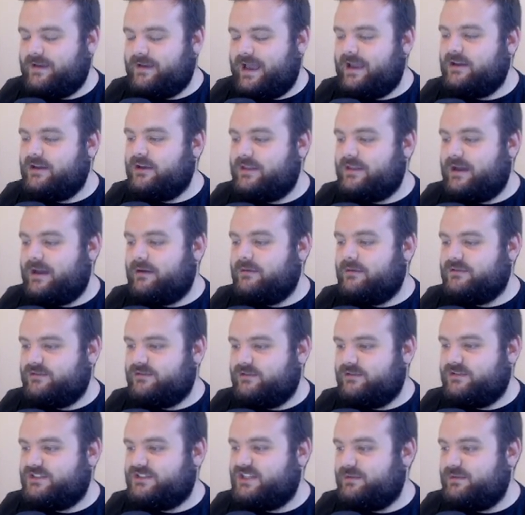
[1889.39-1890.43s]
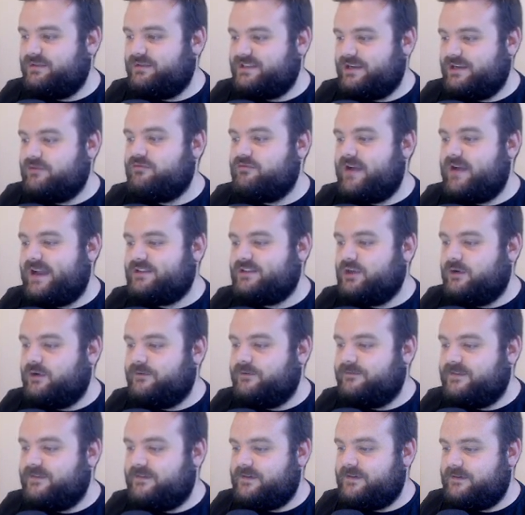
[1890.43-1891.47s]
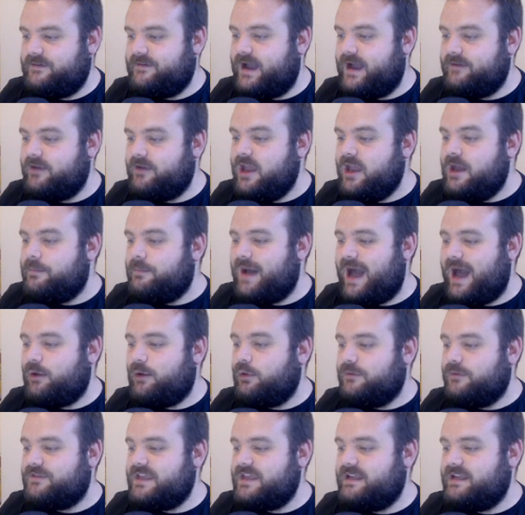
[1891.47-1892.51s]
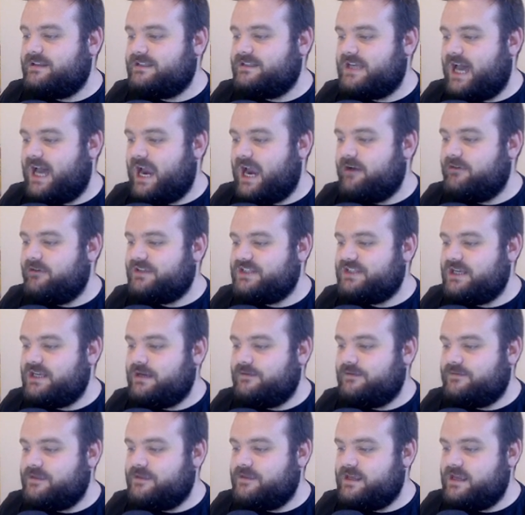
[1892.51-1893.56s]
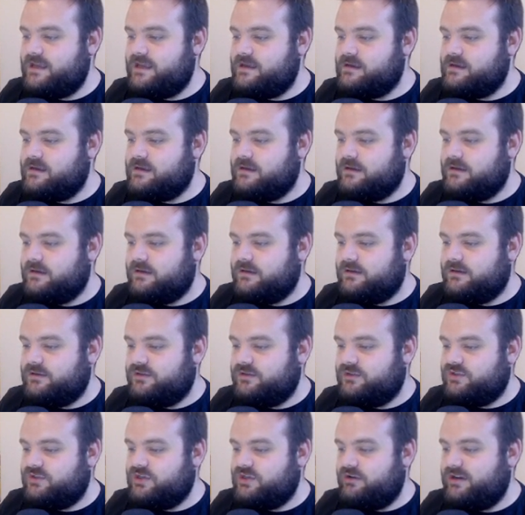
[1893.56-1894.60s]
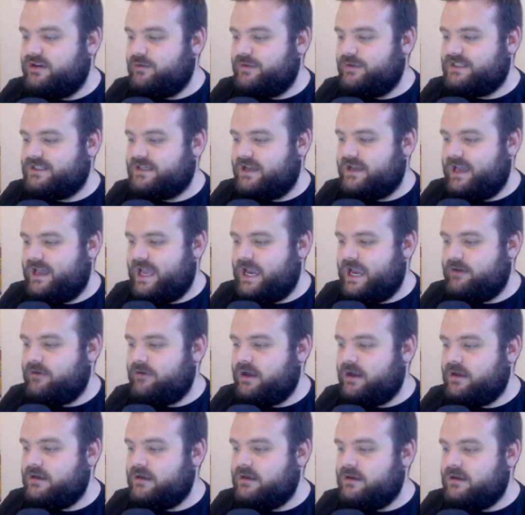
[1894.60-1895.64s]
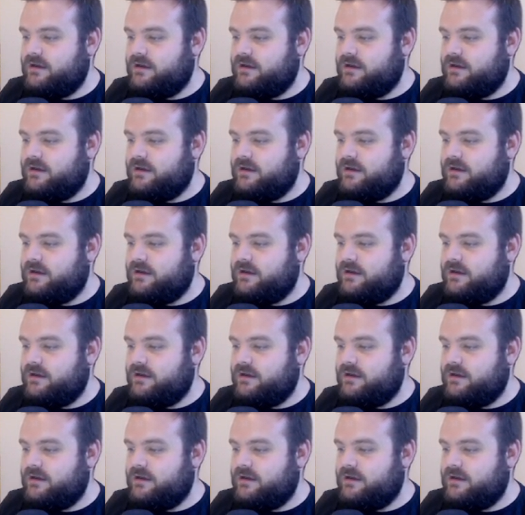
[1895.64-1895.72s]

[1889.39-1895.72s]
I know that Chibble didn't write Orphan 55, but out of the entirety of the Jodie Whittaker era,